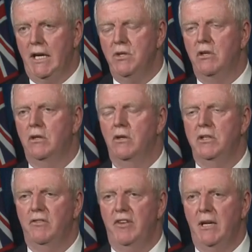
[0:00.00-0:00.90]
and you can go
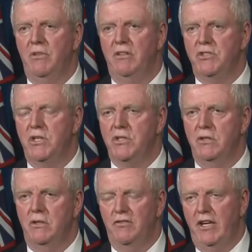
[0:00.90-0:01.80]
to your family
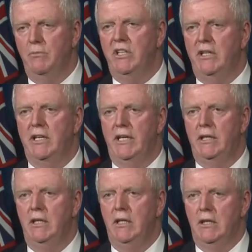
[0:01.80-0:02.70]
physician, your family
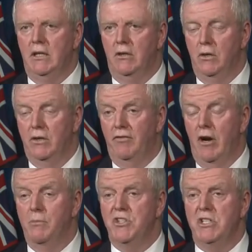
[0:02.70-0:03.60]
clinic, or the
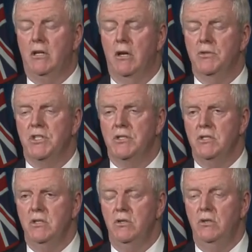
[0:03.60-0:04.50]
pharmacy
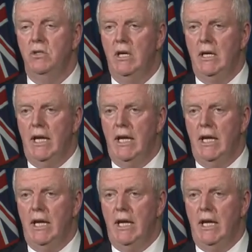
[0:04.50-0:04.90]
closest to you,